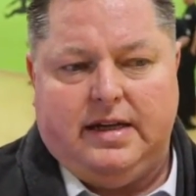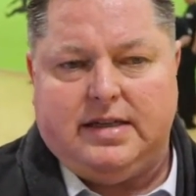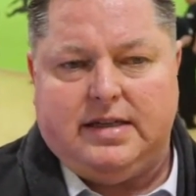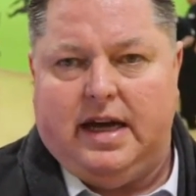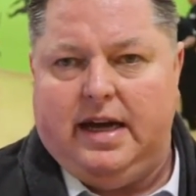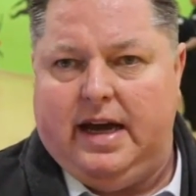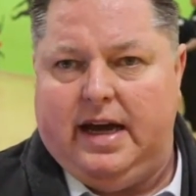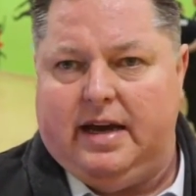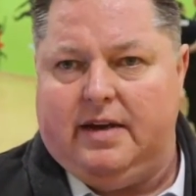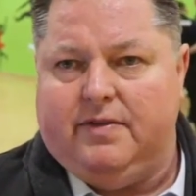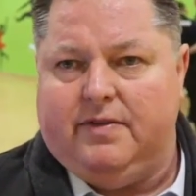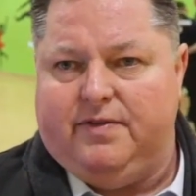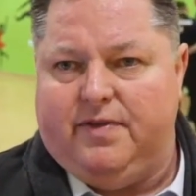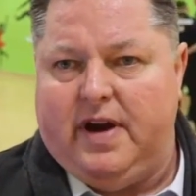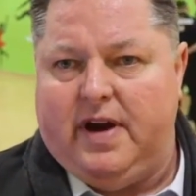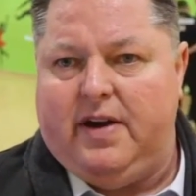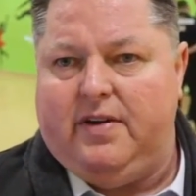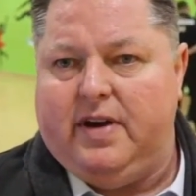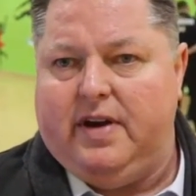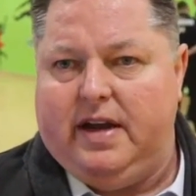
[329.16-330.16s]
he had a
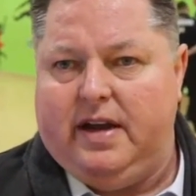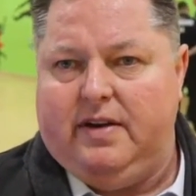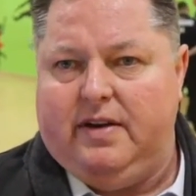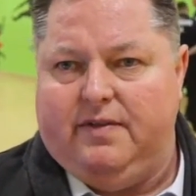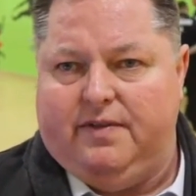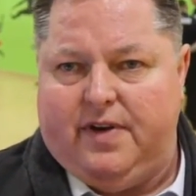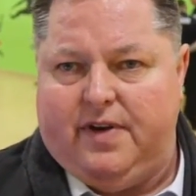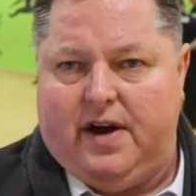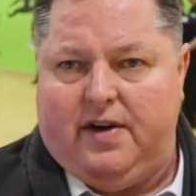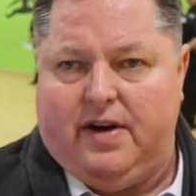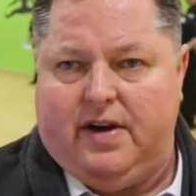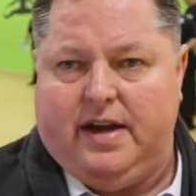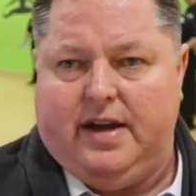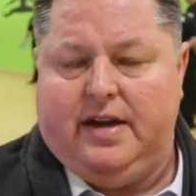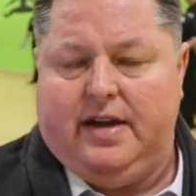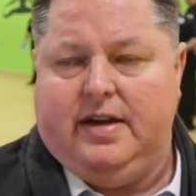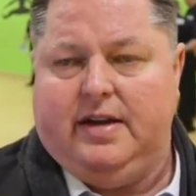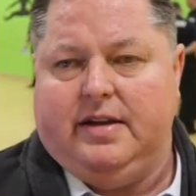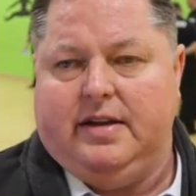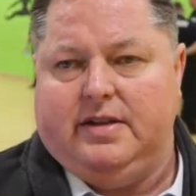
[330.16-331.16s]
very, very
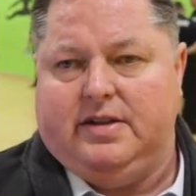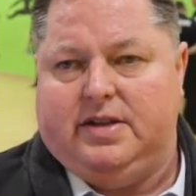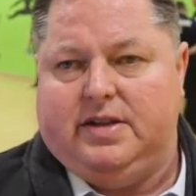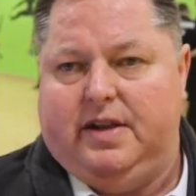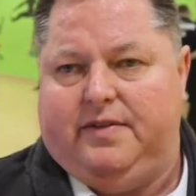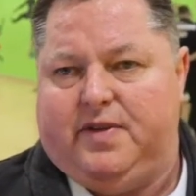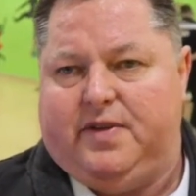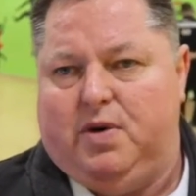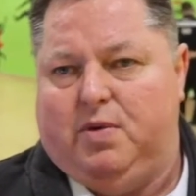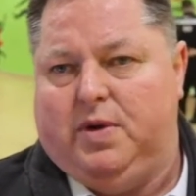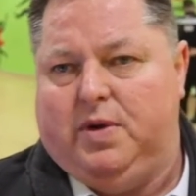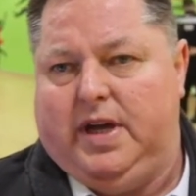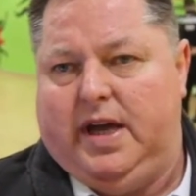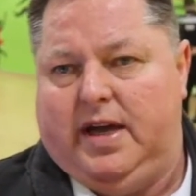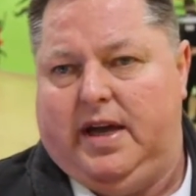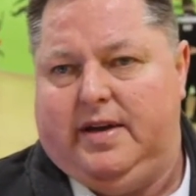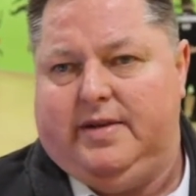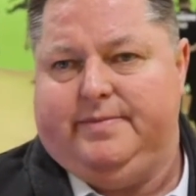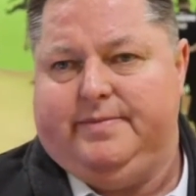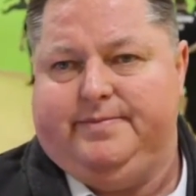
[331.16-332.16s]
difficult
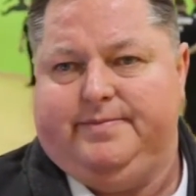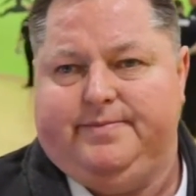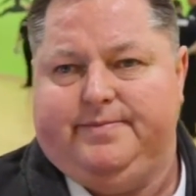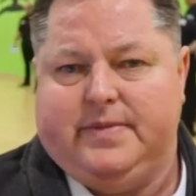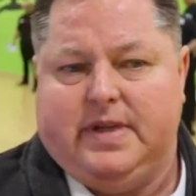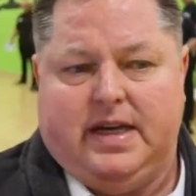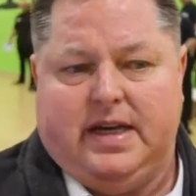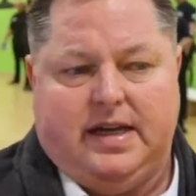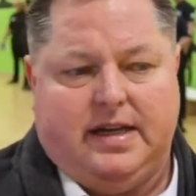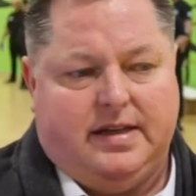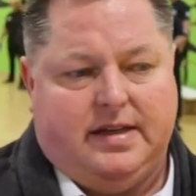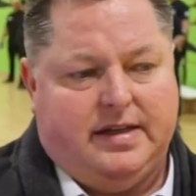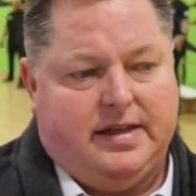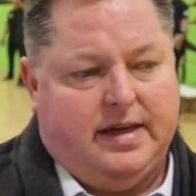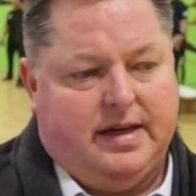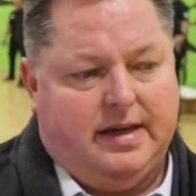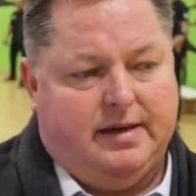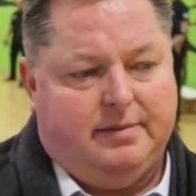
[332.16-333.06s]
year, and